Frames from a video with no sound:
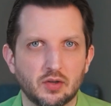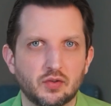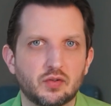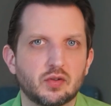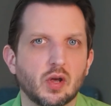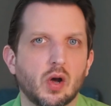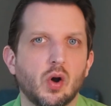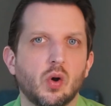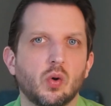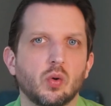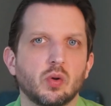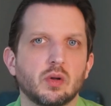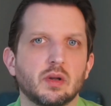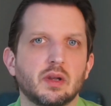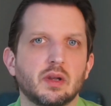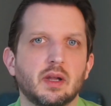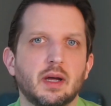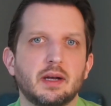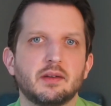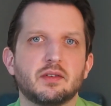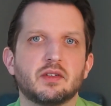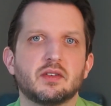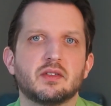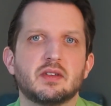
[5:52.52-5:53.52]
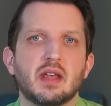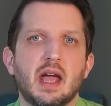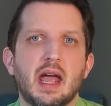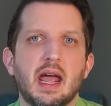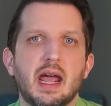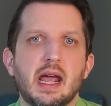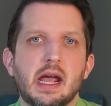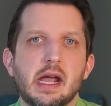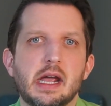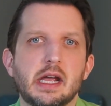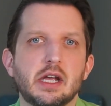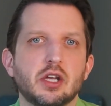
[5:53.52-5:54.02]
So let's
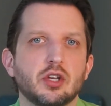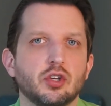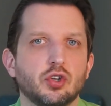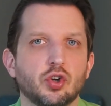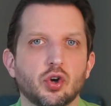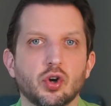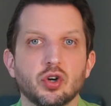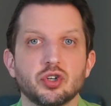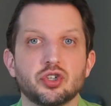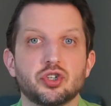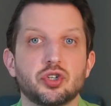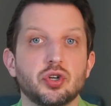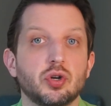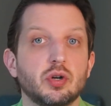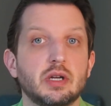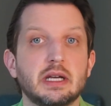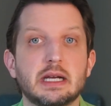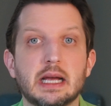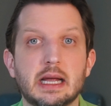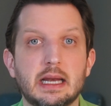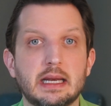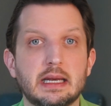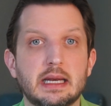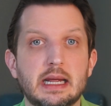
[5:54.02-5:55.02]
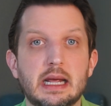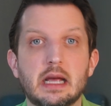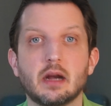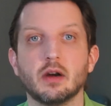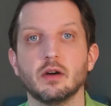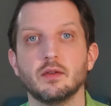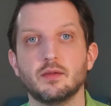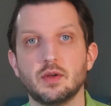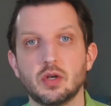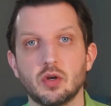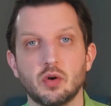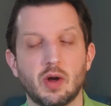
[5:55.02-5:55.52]
say you're shooting an
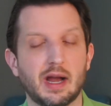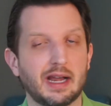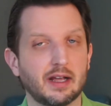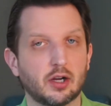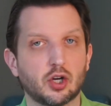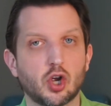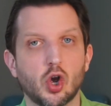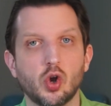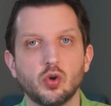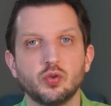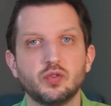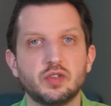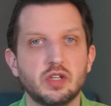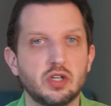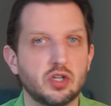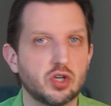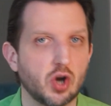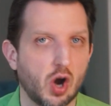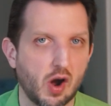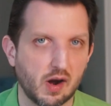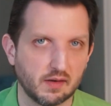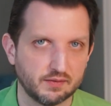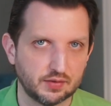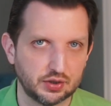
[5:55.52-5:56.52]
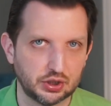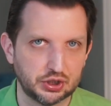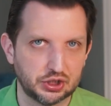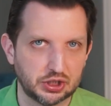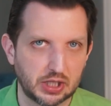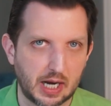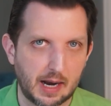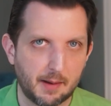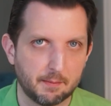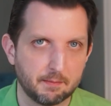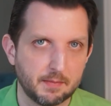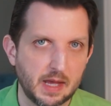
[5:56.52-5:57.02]
interview at a cozy coffee
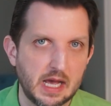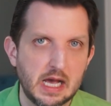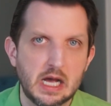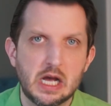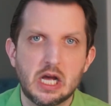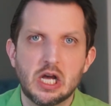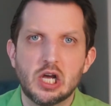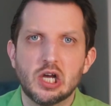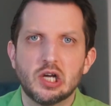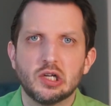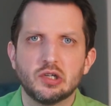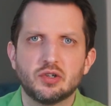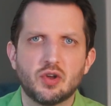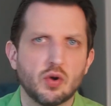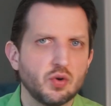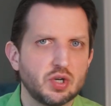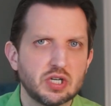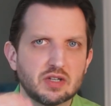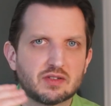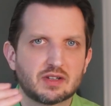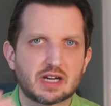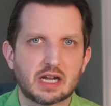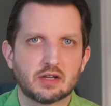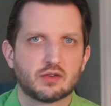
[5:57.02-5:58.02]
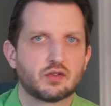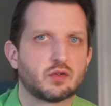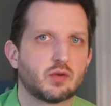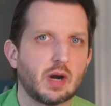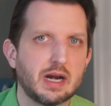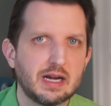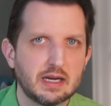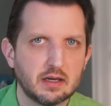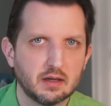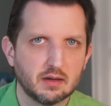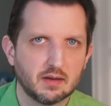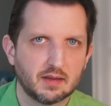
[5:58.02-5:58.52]
shop. Don't just cut
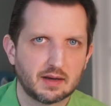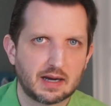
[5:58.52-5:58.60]
straight into the